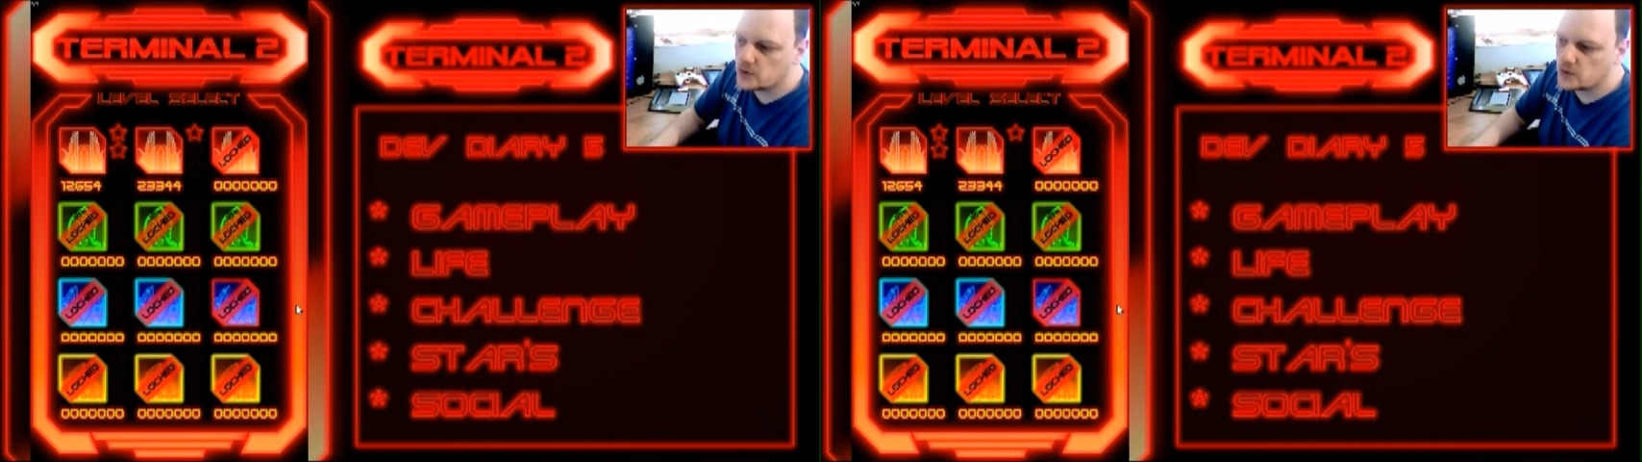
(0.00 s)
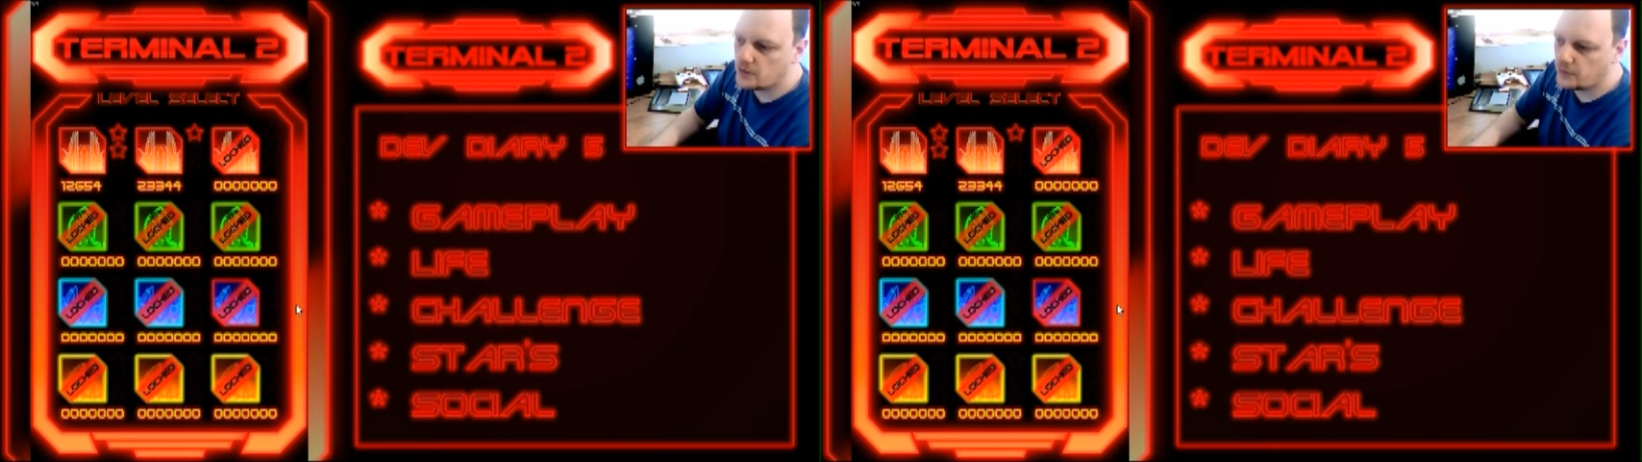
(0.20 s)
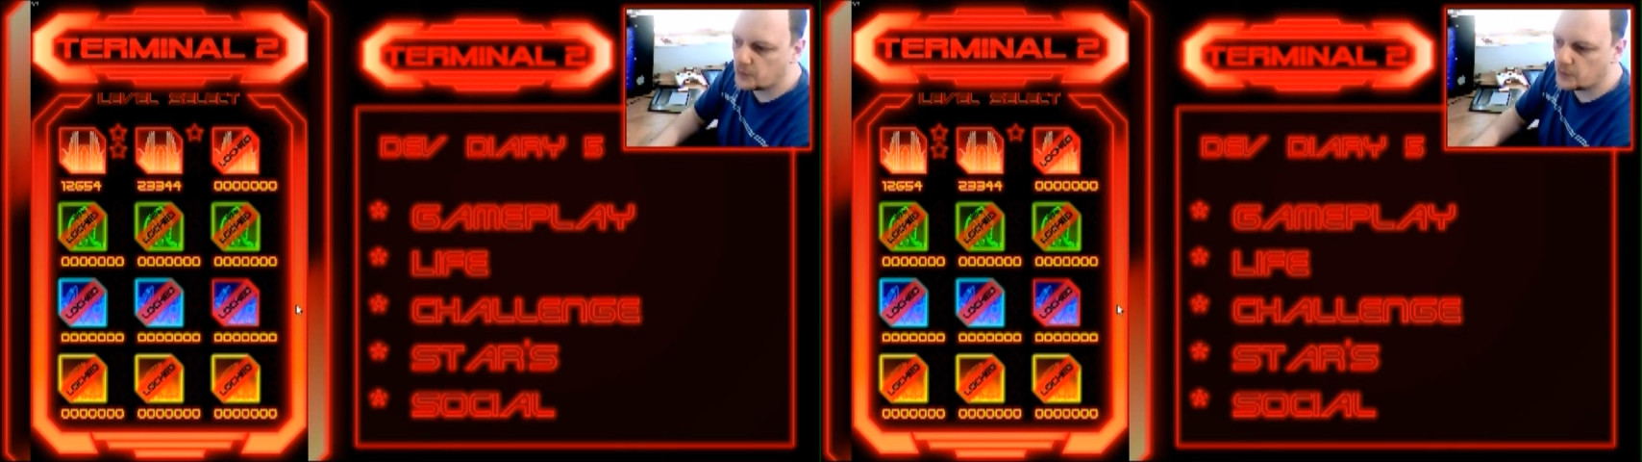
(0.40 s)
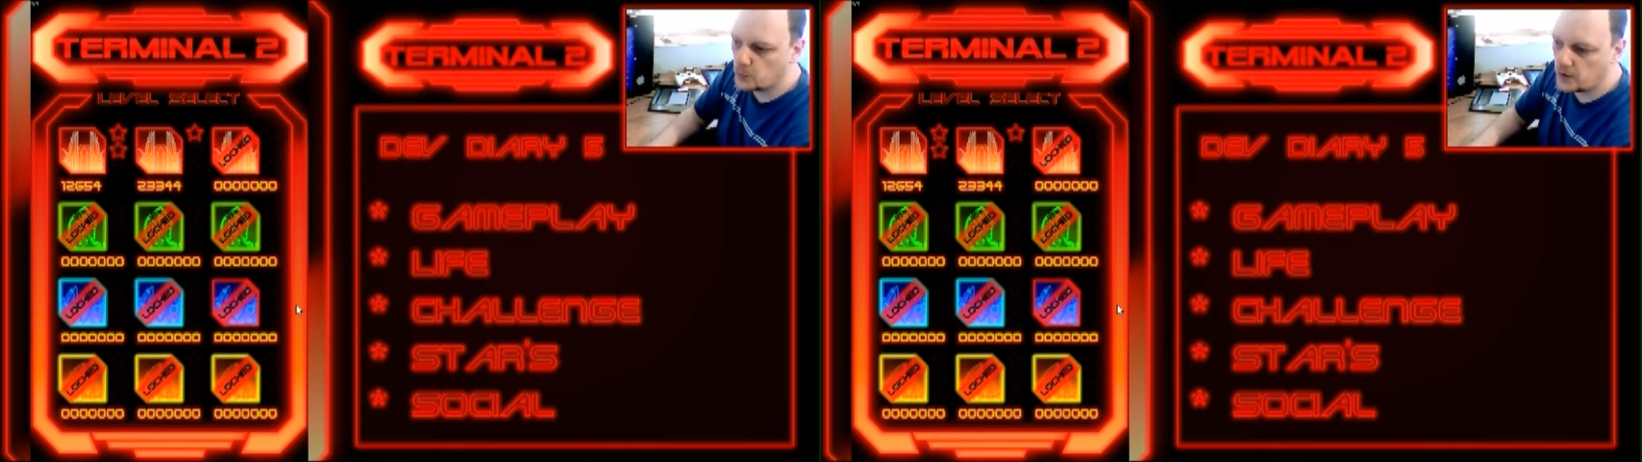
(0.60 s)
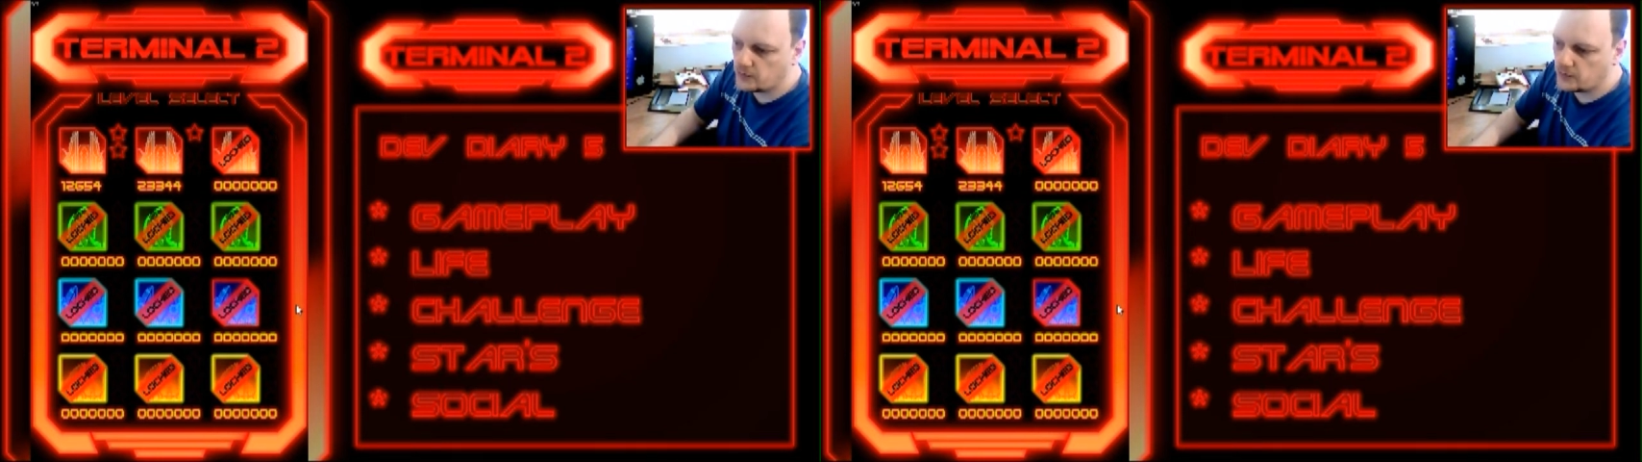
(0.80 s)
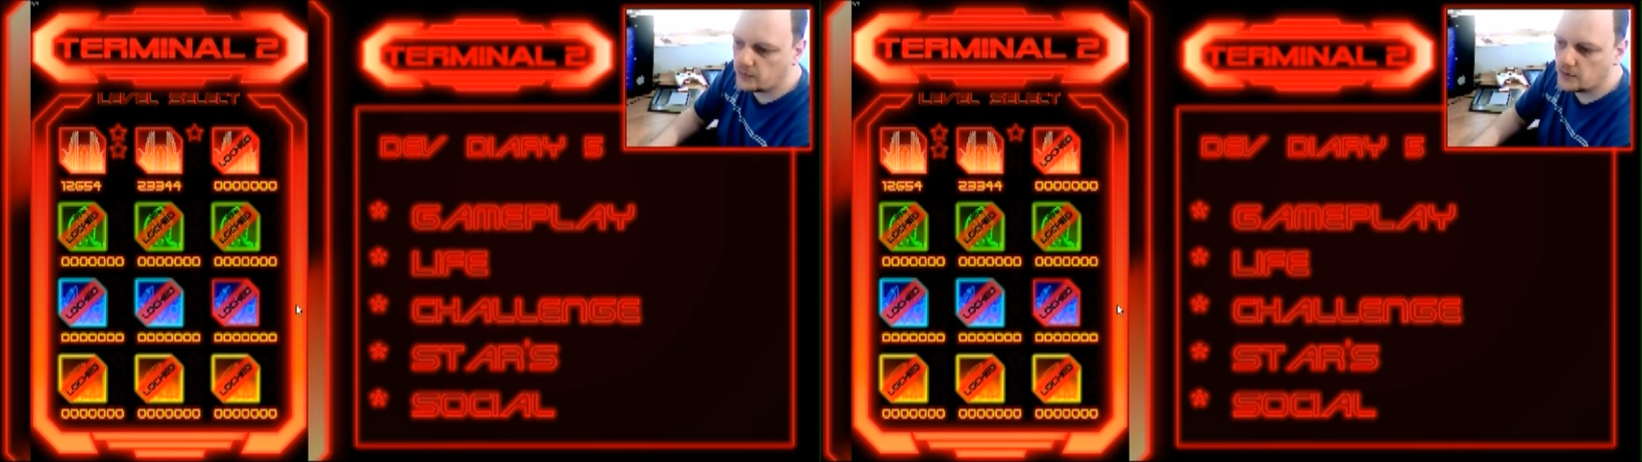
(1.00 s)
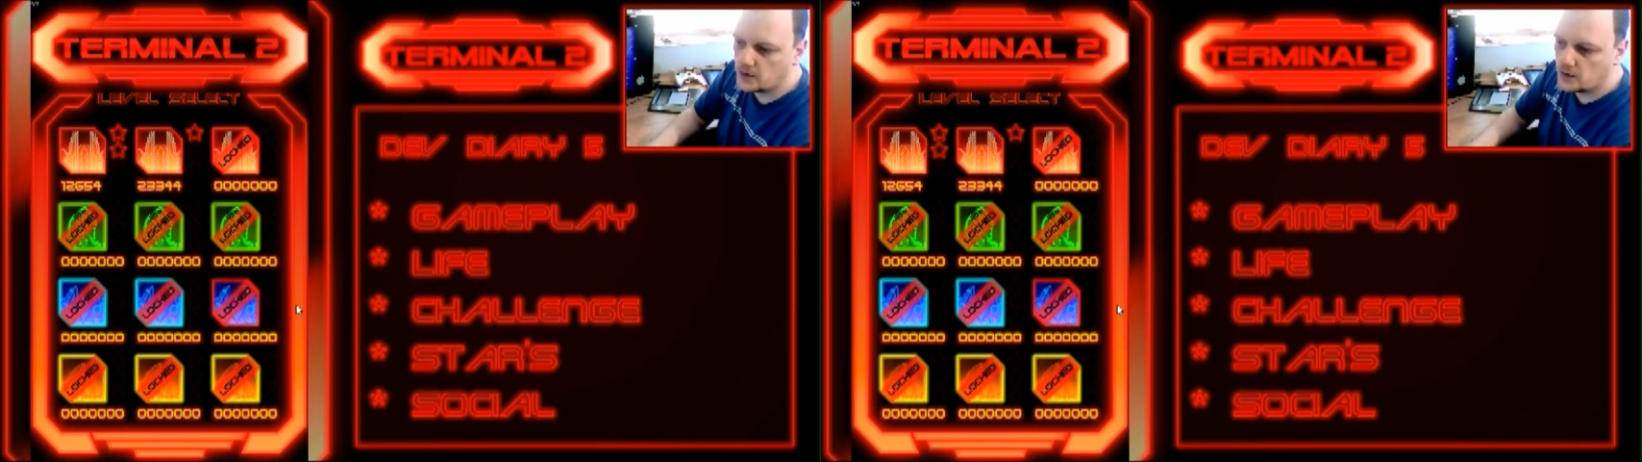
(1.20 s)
so the third wave